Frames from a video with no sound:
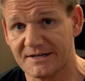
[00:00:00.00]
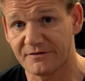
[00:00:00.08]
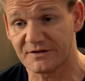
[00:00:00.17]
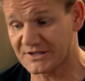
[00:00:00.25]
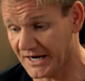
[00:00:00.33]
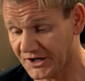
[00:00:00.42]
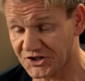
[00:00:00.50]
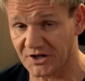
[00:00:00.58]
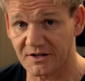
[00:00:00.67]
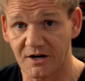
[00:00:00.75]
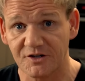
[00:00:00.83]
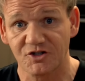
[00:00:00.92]
different texture.
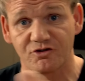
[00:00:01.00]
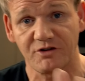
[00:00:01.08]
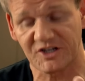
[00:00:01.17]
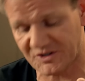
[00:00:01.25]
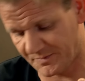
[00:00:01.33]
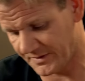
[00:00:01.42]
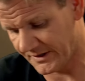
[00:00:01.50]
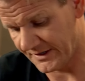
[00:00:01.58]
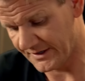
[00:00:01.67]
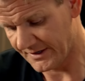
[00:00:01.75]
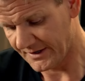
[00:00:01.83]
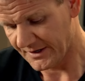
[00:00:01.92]
Nice crisp,
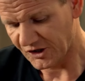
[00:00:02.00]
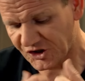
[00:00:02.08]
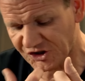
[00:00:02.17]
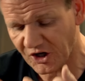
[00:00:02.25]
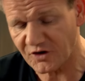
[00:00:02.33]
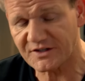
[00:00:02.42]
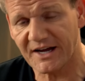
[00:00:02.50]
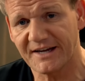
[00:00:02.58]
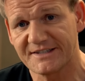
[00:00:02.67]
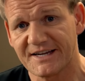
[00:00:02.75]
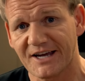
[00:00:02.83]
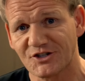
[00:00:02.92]

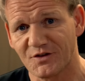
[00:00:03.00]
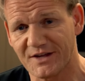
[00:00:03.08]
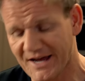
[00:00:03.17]
sautéed texture on